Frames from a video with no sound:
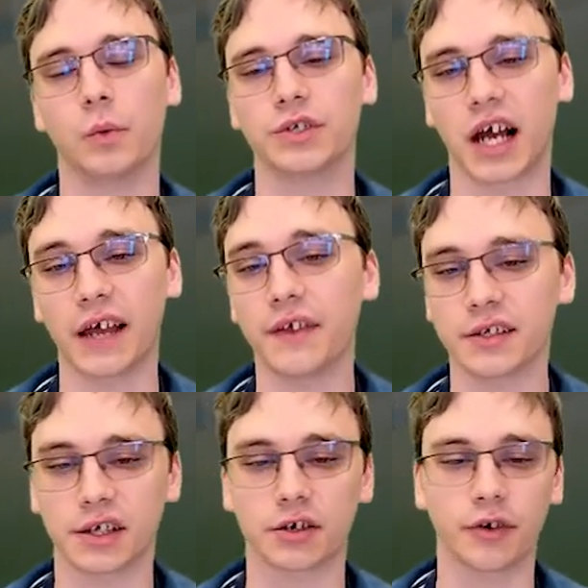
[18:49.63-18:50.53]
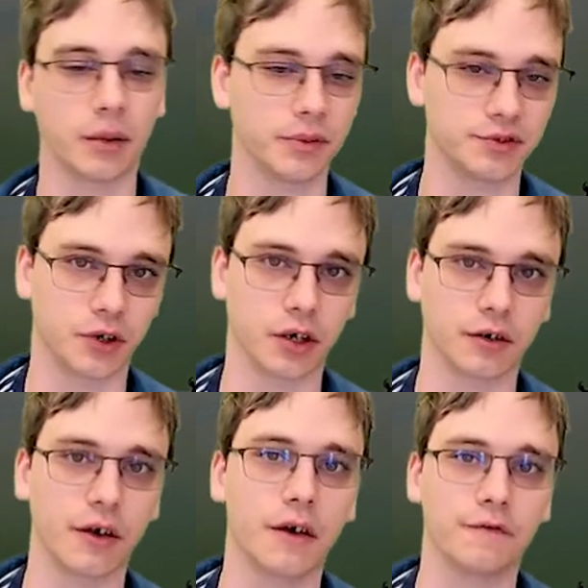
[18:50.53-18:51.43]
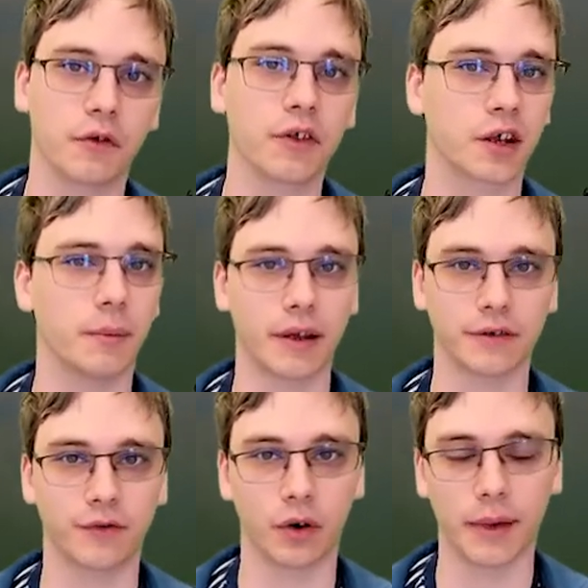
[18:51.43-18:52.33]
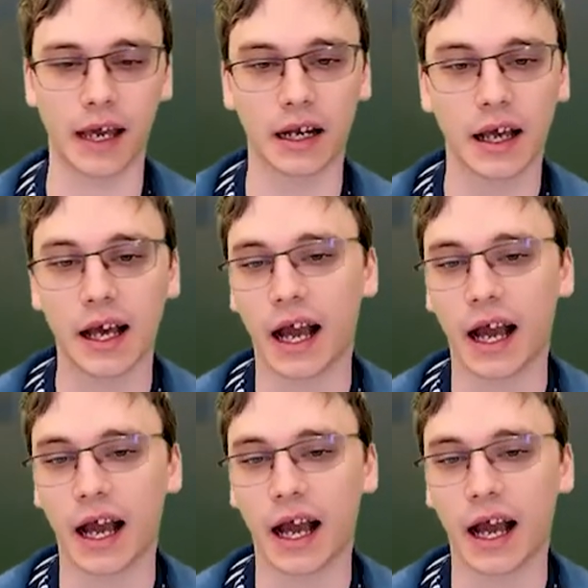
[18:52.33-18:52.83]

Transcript: which I think is incredibly strong for the Commander format.